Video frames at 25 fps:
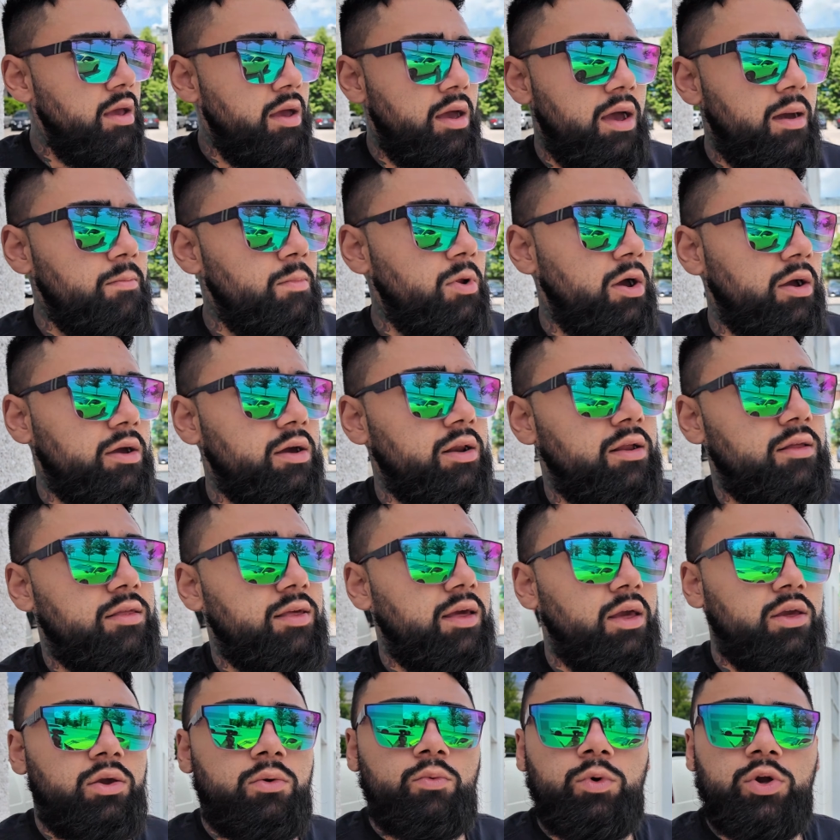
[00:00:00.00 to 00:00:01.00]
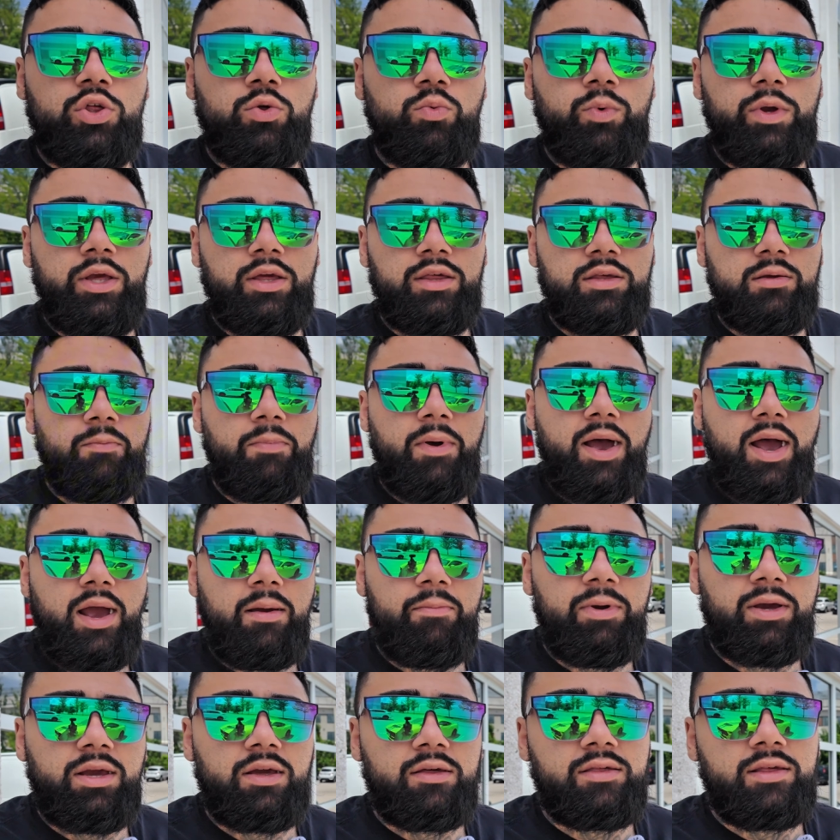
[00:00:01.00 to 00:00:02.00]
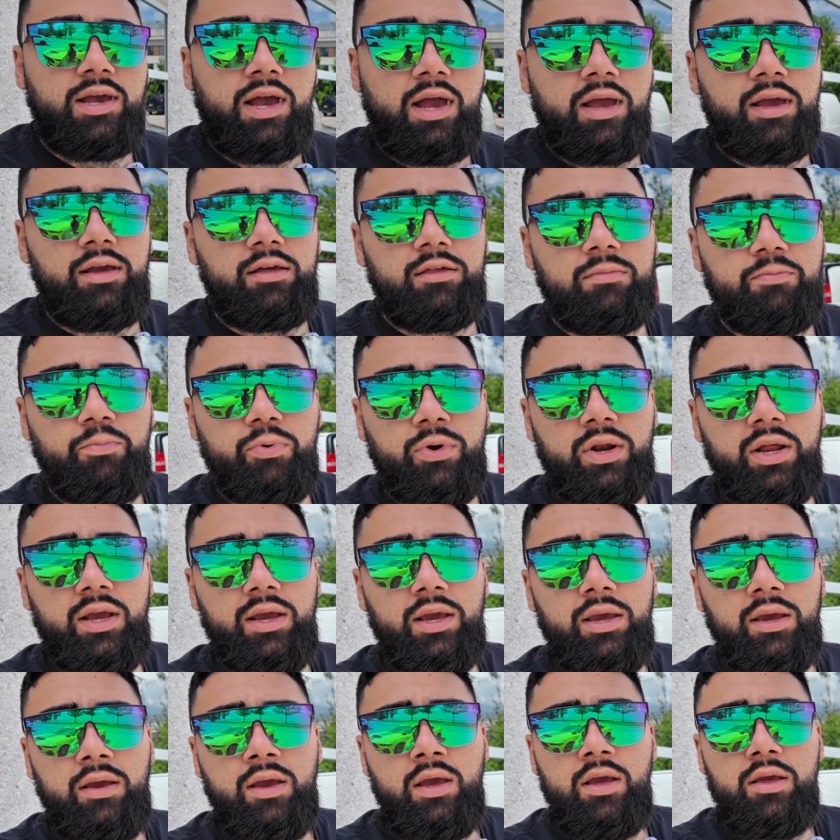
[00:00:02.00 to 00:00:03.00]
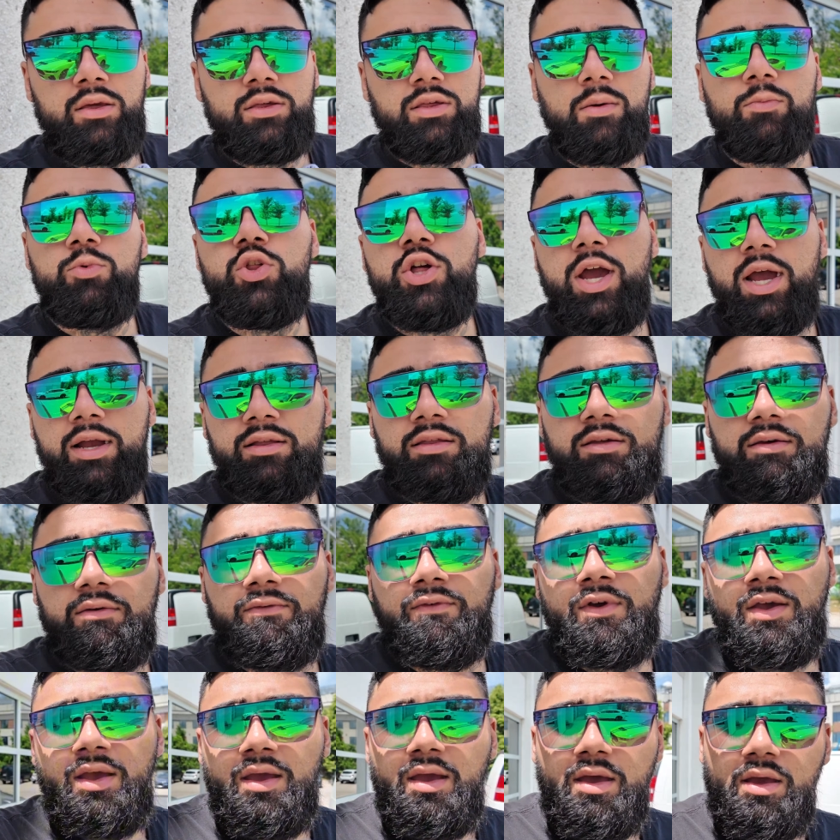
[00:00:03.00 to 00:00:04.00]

I'm not going to tell you which wheels to buy because that is pretty subjective.